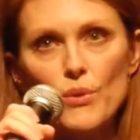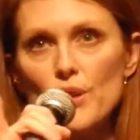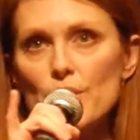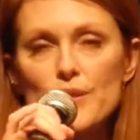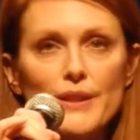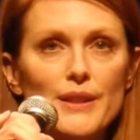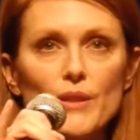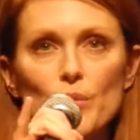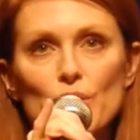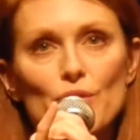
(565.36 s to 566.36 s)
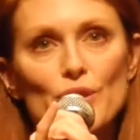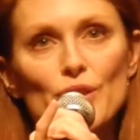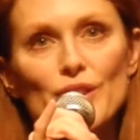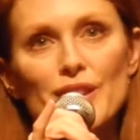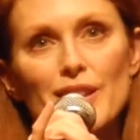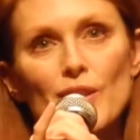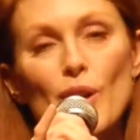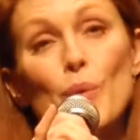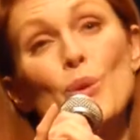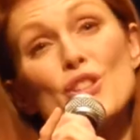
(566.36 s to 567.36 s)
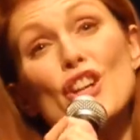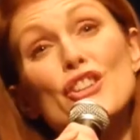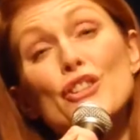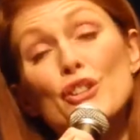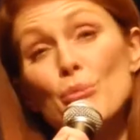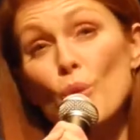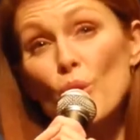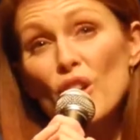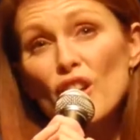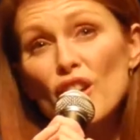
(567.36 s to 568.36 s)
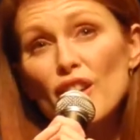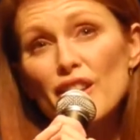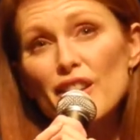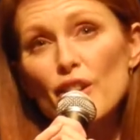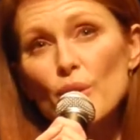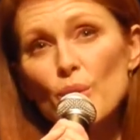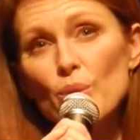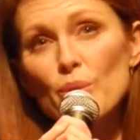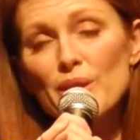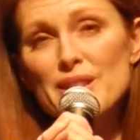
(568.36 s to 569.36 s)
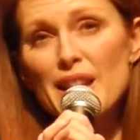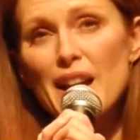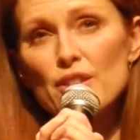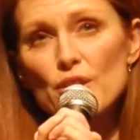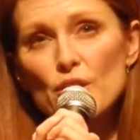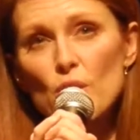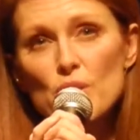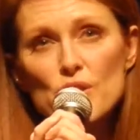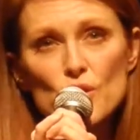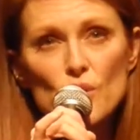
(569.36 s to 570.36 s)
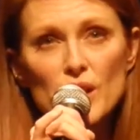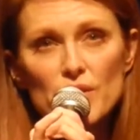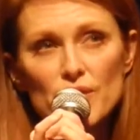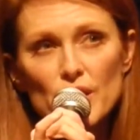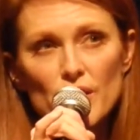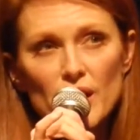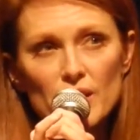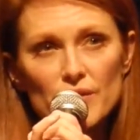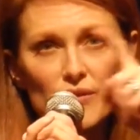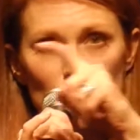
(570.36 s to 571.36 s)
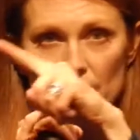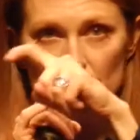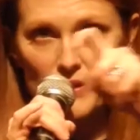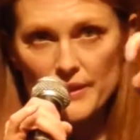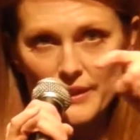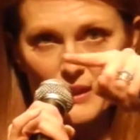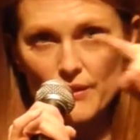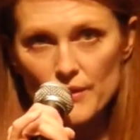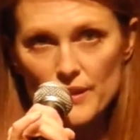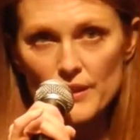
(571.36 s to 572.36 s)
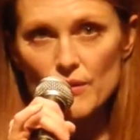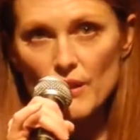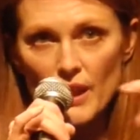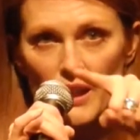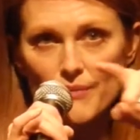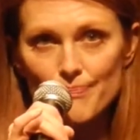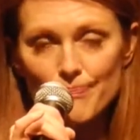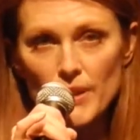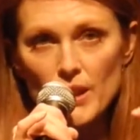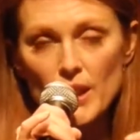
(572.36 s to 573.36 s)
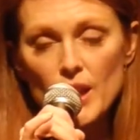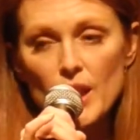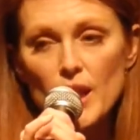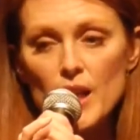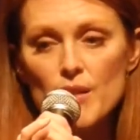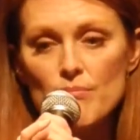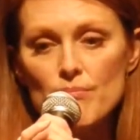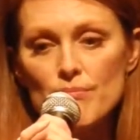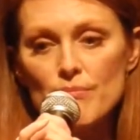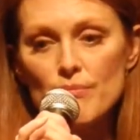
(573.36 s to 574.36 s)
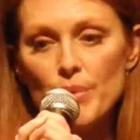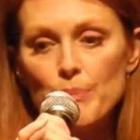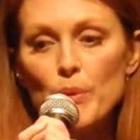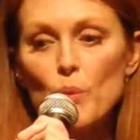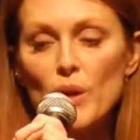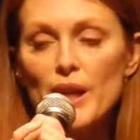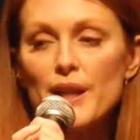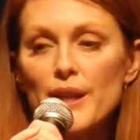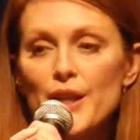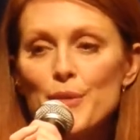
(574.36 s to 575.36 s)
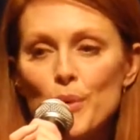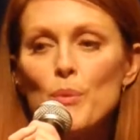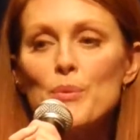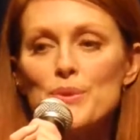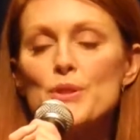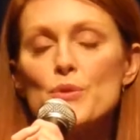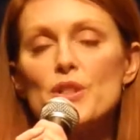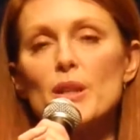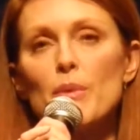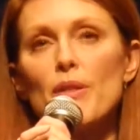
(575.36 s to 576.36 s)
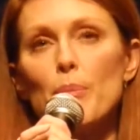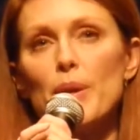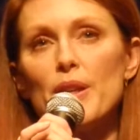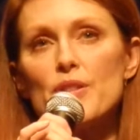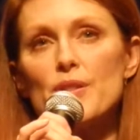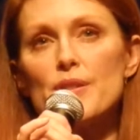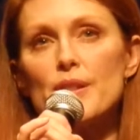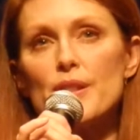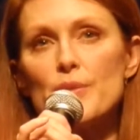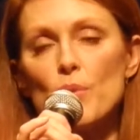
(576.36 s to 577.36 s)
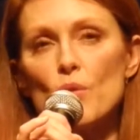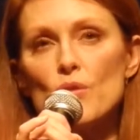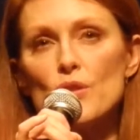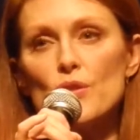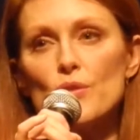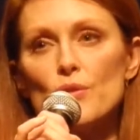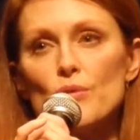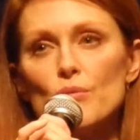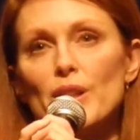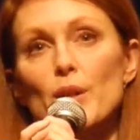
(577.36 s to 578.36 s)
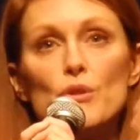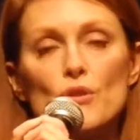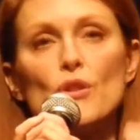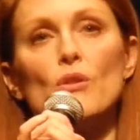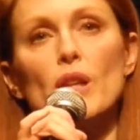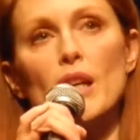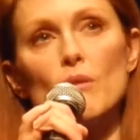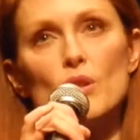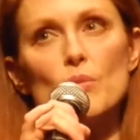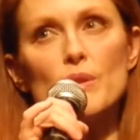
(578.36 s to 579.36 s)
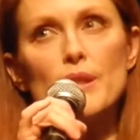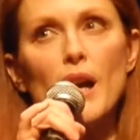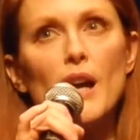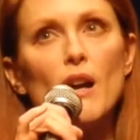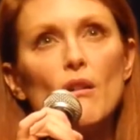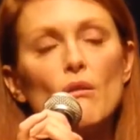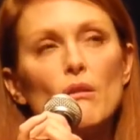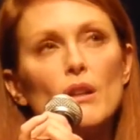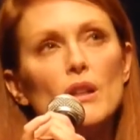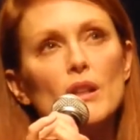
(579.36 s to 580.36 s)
are you seeing? What are you feeling? I wish I knew more. As an actor, you're always just trying to figure out from the signals that you get. But what was interesting about the patients that I spoke to, language or no language, was how